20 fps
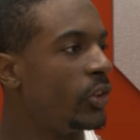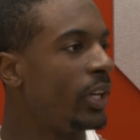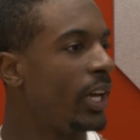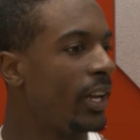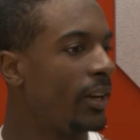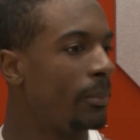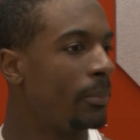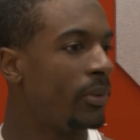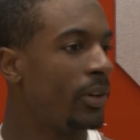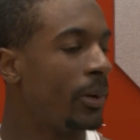got to
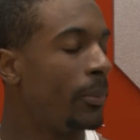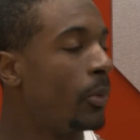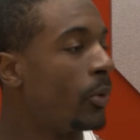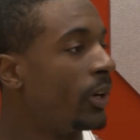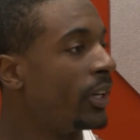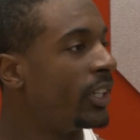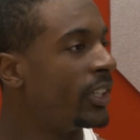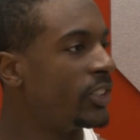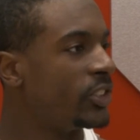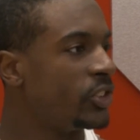bring more
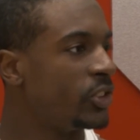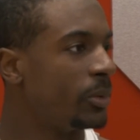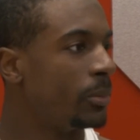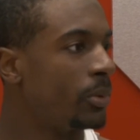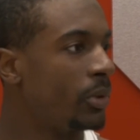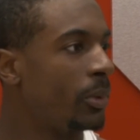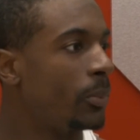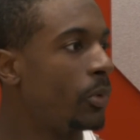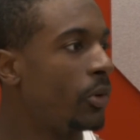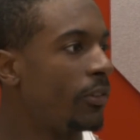energy,
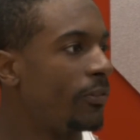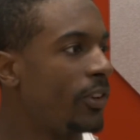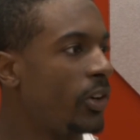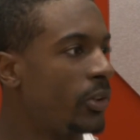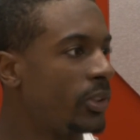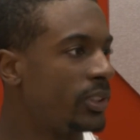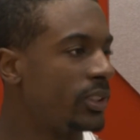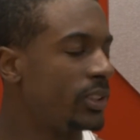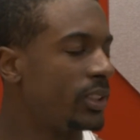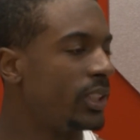bring more
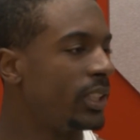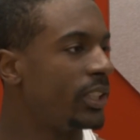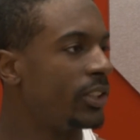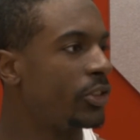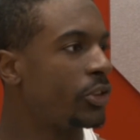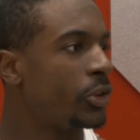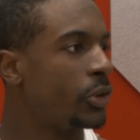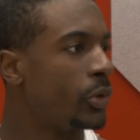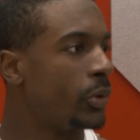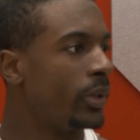focus to get
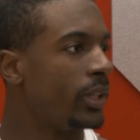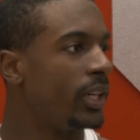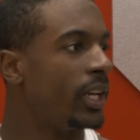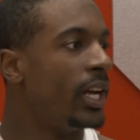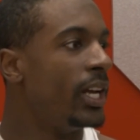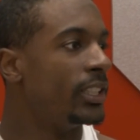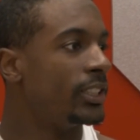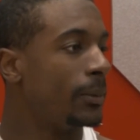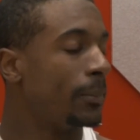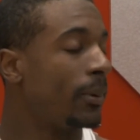through and
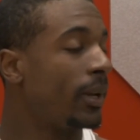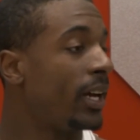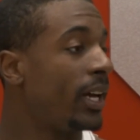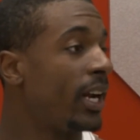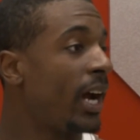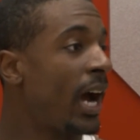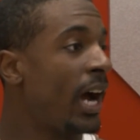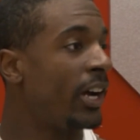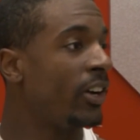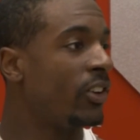to play at a
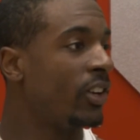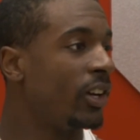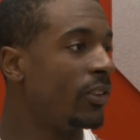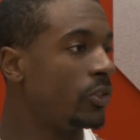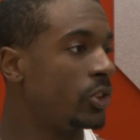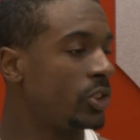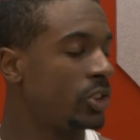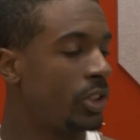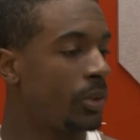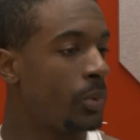higher
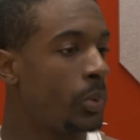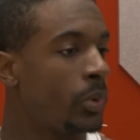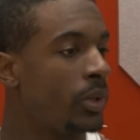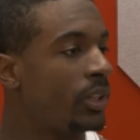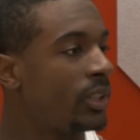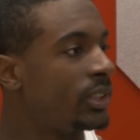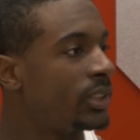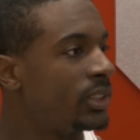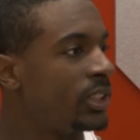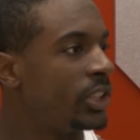level. So we want to
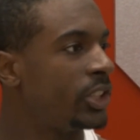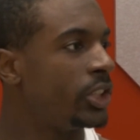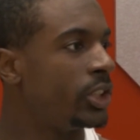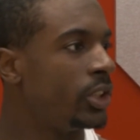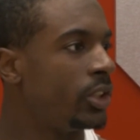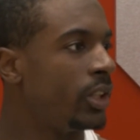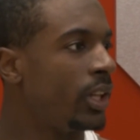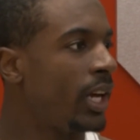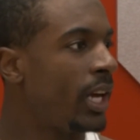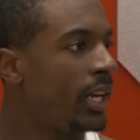continue to
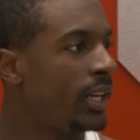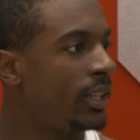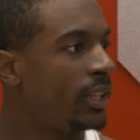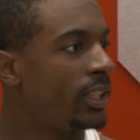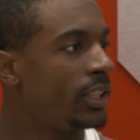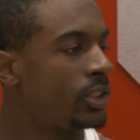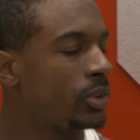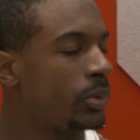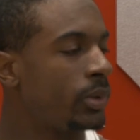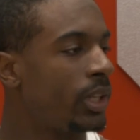do that, and
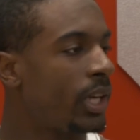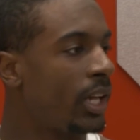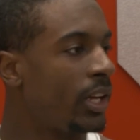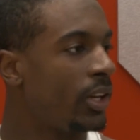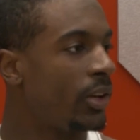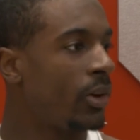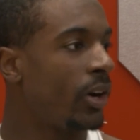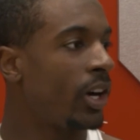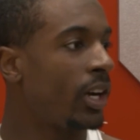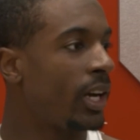this week I
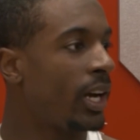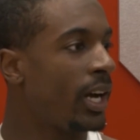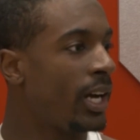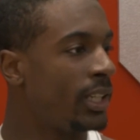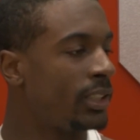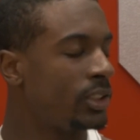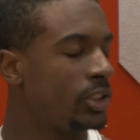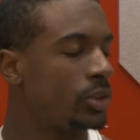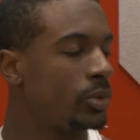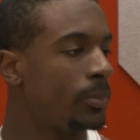know our
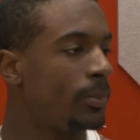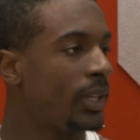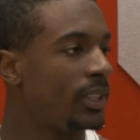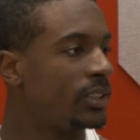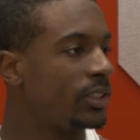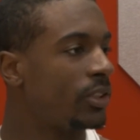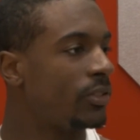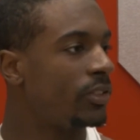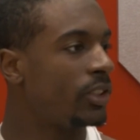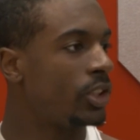guys,
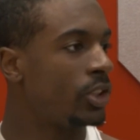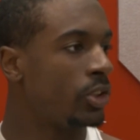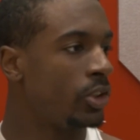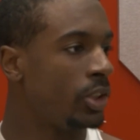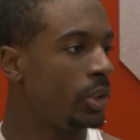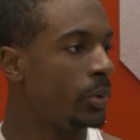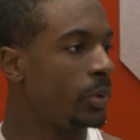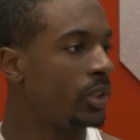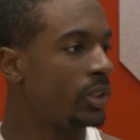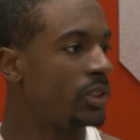myself
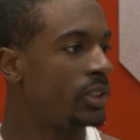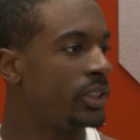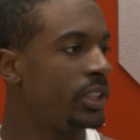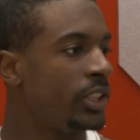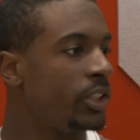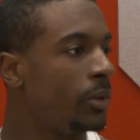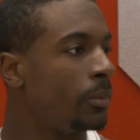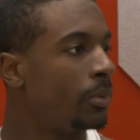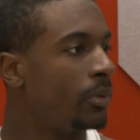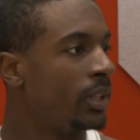included, will continue
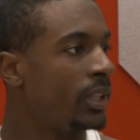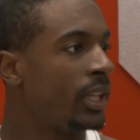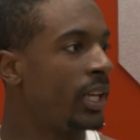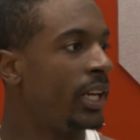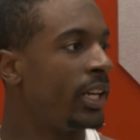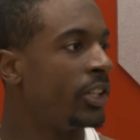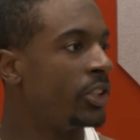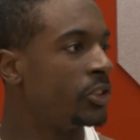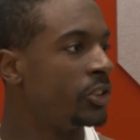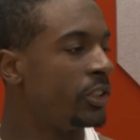to bring that
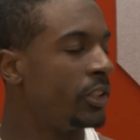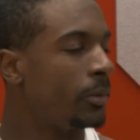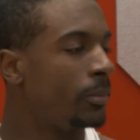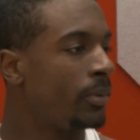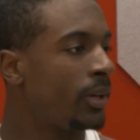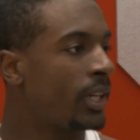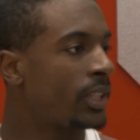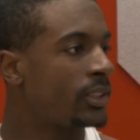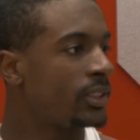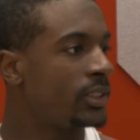energy to
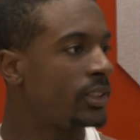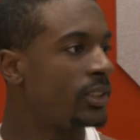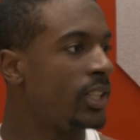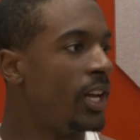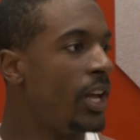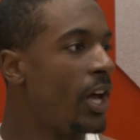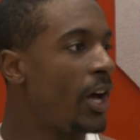practice,